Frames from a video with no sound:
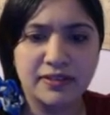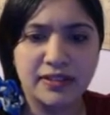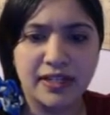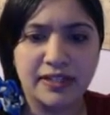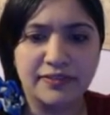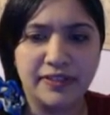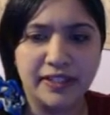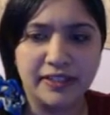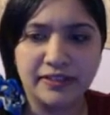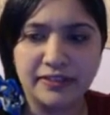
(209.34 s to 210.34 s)
kind of like,
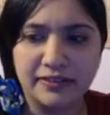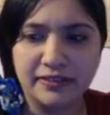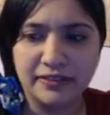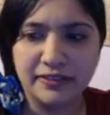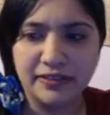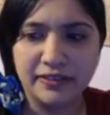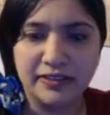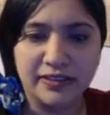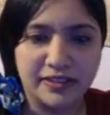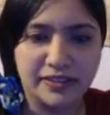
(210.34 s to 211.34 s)

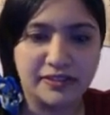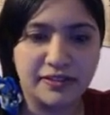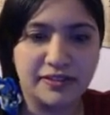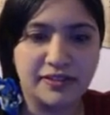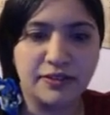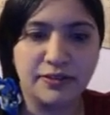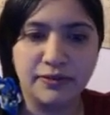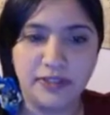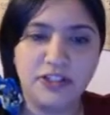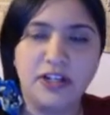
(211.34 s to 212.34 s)
this is your
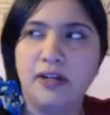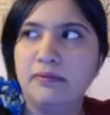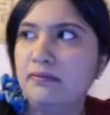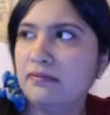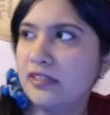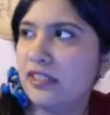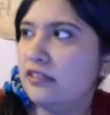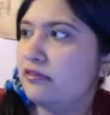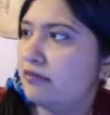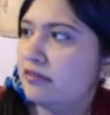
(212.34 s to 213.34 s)
only job,
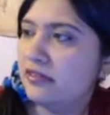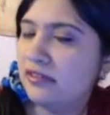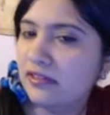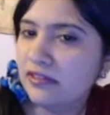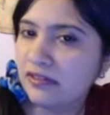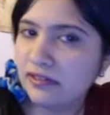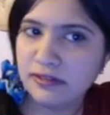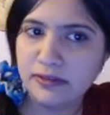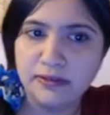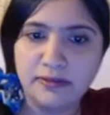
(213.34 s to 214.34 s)
glove,
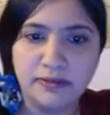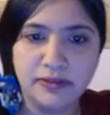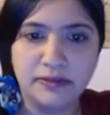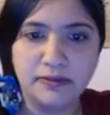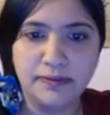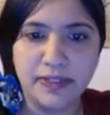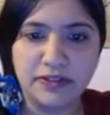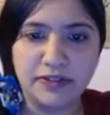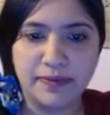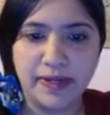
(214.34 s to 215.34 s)
to make
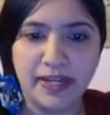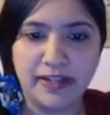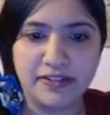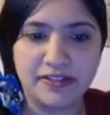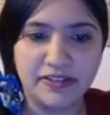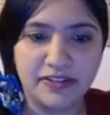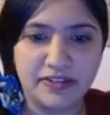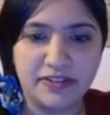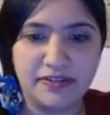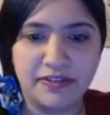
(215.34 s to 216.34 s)
sure my hand doesn't touch
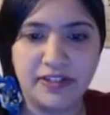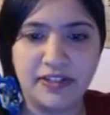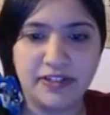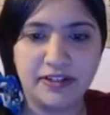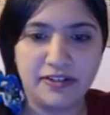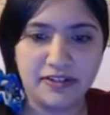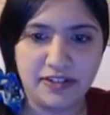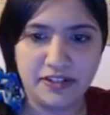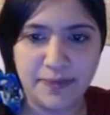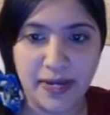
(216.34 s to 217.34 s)
the screen and cause it to
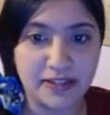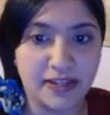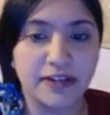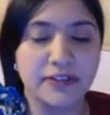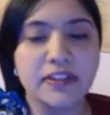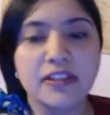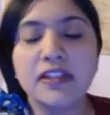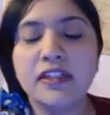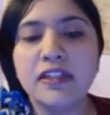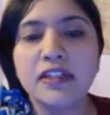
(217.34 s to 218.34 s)
spaz out.
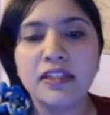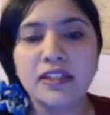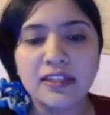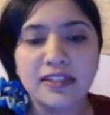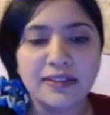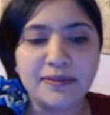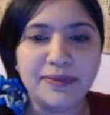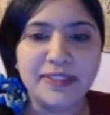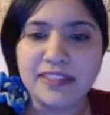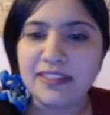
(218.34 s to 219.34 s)

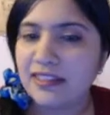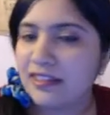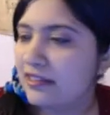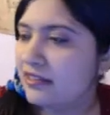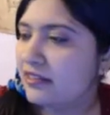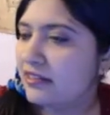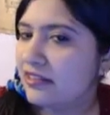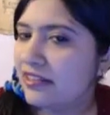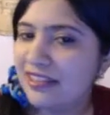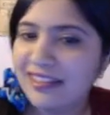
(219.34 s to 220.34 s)
But
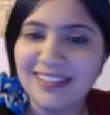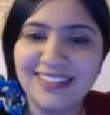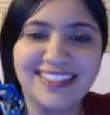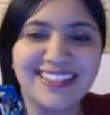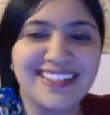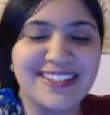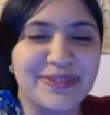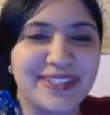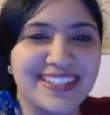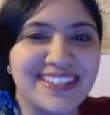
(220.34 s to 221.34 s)
it is
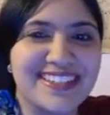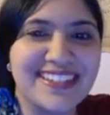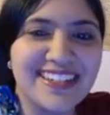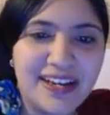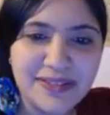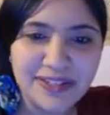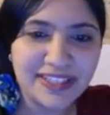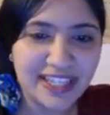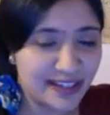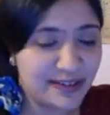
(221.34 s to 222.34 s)
what it is. Still
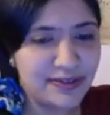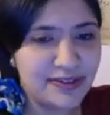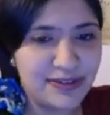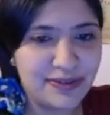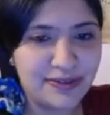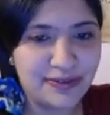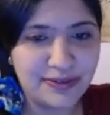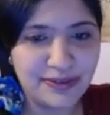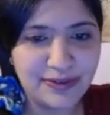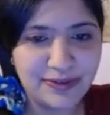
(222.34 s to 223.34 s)
getting used to
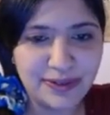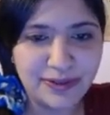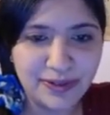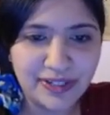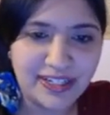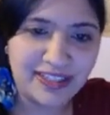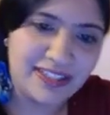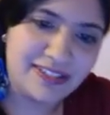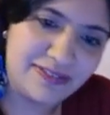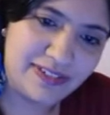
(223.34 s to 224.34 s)
recording
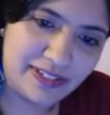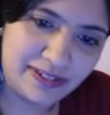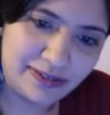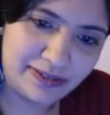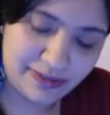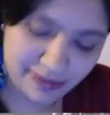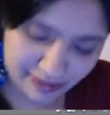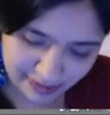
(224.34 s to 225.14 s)
these videos,